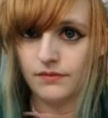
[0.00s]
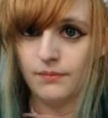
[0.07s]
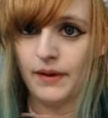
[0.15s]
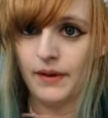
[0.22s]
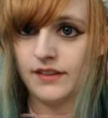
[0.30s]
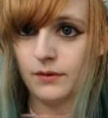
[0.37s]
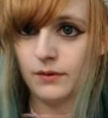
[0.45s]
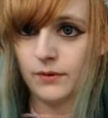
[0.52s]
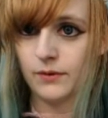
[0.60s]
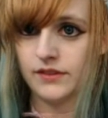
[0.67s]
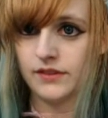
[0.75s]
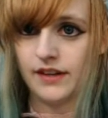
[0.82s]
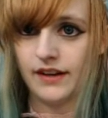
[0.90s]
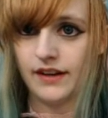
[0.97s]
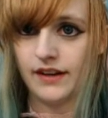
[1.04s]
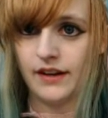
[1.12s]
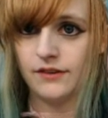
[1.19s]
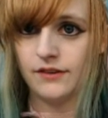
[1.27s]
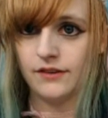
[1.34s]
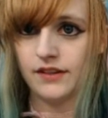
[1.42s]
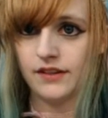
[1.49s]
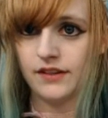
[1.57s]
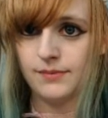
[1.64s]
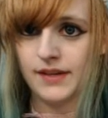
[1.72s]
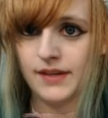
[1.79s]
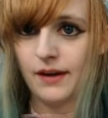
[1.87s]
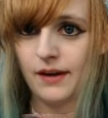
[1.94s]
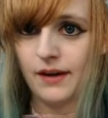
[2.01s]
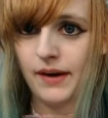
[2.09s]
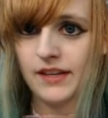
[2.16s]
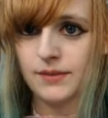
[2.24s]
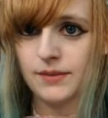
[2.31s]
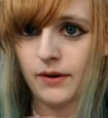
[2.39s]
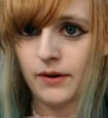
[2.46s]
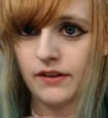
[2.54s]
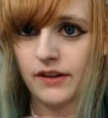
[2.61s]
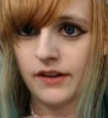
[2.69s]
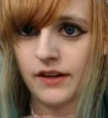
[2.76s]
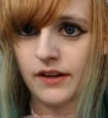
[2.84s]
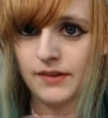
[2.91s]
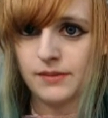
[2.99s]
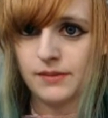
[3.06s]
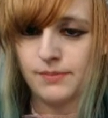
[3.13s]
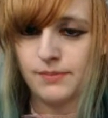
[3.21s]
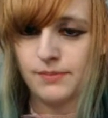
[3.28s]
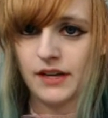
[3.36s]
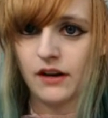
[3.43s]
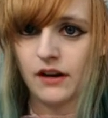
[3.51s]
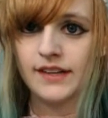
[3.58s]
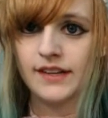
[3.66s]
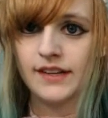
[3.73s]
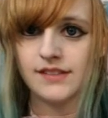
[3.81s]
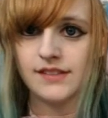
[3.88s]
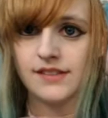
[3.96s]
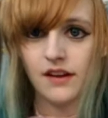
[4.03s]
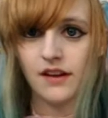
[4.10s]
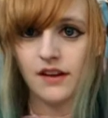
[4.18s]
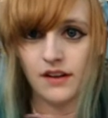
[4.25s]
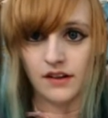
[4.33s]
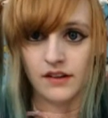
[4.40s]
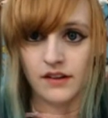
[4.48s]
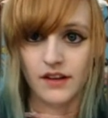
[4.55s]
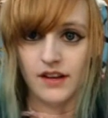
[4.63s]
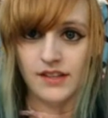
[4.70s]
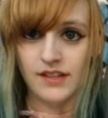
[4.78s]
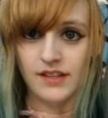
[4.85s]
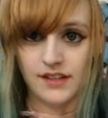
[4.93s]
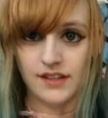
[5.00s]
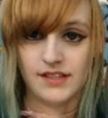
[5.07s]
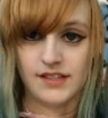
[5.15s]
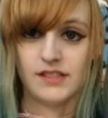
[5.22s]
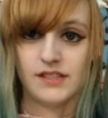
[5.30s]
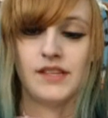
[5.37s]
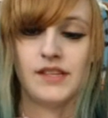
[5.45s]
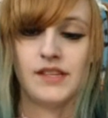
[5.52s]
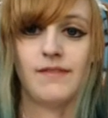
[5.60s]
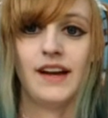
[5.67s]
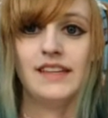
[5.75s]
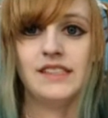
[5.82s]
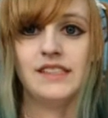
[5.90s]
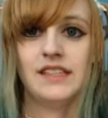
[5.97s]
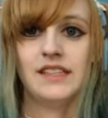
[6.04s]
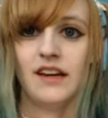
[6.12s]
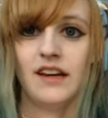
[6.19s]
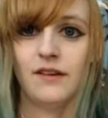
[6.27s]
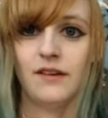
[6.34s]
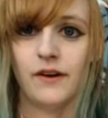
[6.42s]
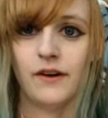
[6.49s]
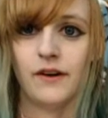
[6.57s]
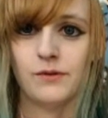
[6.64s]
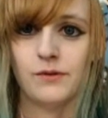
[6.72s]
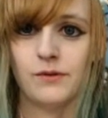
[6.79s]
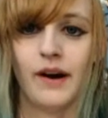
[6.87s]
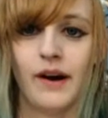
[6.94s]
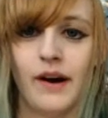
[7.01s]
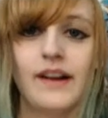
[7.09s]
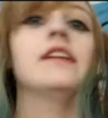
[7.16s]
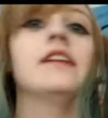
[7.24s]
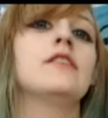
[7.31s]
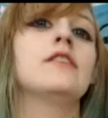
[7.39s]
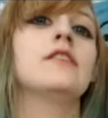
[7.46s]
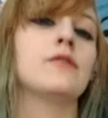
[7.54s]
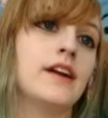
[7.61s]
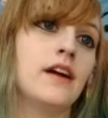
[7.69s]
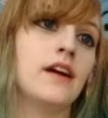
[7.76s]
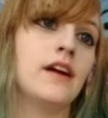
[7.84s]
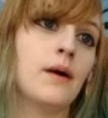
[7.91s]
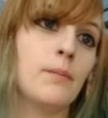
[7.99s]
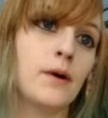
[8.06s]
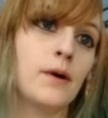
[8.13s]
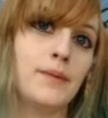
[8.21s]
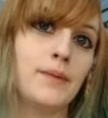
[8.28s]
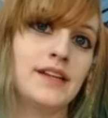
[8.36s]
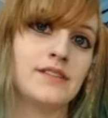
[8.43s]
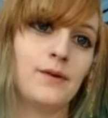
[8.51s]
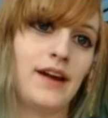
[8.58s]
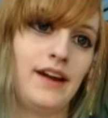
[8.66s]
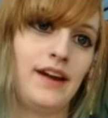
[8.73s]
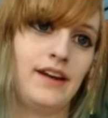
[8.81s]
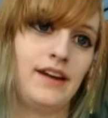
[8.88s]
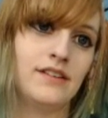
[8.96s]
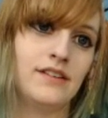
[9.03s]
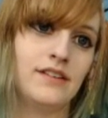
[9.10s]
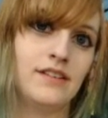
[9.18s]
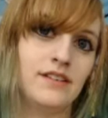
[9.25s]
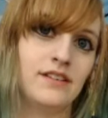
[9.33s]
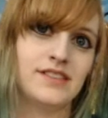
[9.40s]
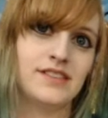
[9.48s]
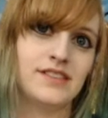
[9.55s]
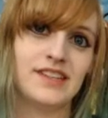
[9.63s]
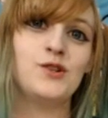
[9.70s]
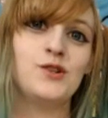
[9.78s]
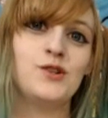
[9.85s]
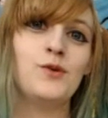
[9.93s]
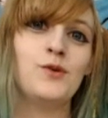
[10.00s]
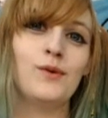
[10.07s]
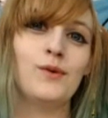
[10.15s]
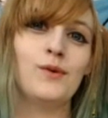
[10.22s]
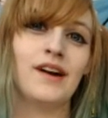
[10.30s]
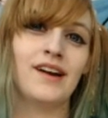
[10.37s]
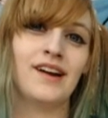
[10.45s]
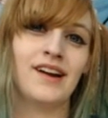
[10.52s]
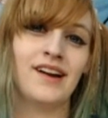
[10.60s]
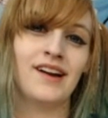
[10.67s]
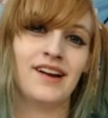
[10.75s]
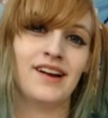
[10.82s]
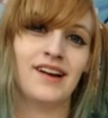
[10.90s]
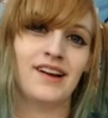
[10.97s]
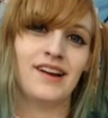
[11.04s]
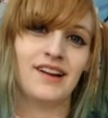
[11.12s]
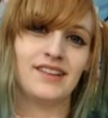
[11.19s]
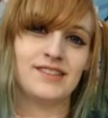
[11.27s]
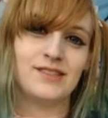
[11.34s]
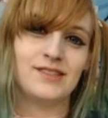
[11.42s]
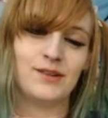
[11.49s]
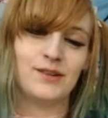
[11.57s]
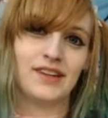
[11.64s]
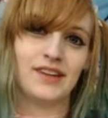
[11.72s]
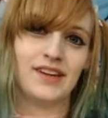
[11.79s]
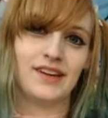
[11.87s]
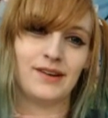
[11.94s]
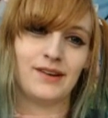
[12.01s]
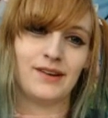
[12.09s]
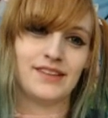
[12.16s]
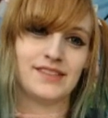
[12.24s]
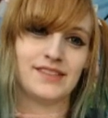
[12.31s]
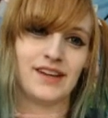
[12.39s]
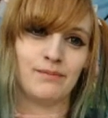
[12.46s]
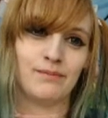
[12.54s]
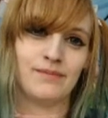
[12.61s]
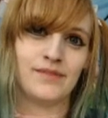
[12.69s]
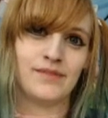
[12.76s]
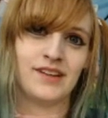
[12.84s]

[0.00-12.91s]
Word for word: Basic rules. Entrants must have passport. All documents must be current. Citizens must have ID. Foreigners require an entry permit. Okay. Let's, let's do... Let's do really good this time.